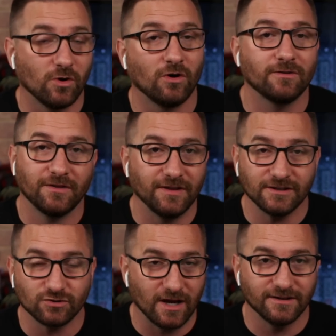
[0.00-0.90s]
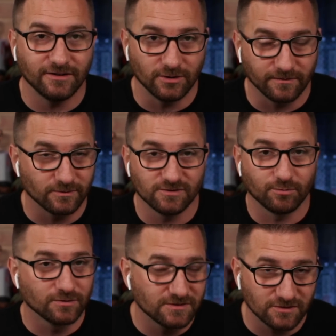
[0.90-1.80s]
all that they tried to do. If it was a
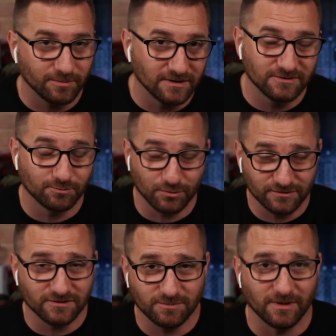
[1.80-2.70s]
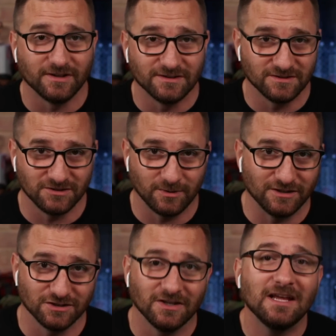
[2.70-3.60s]
Brewster Brewster's billion
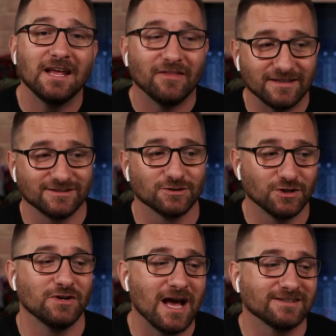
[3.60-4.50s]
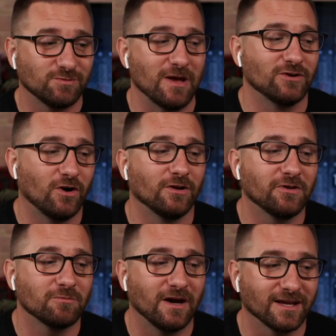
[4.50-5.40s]
situation, they still could not spend all
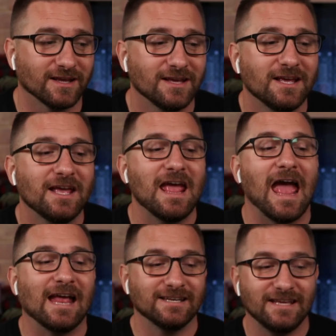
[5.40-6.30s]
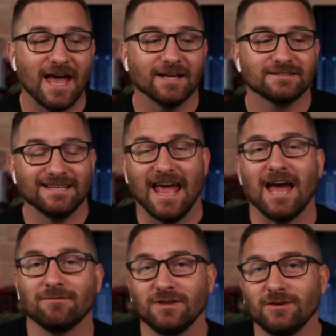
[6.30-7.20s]
their money. And yet, to
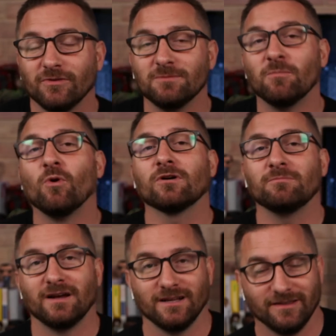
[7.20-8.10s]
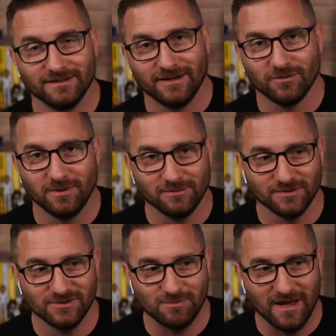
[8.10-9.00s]
have even more money they'll never be able
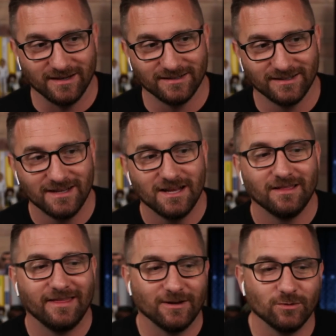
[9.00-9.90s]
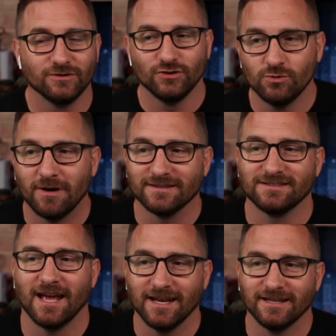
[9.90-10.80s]
to spend, they will do
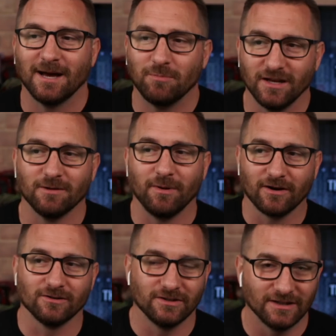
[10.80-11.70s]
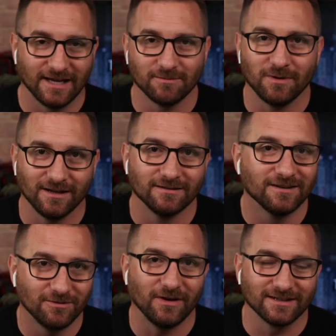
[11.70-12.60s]
must to end up in a barrel in Lake
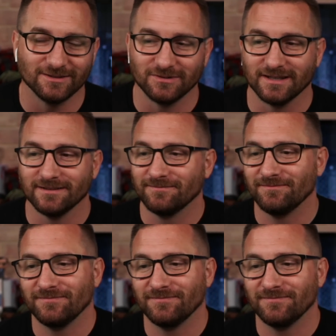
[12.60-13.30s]
Mead effectively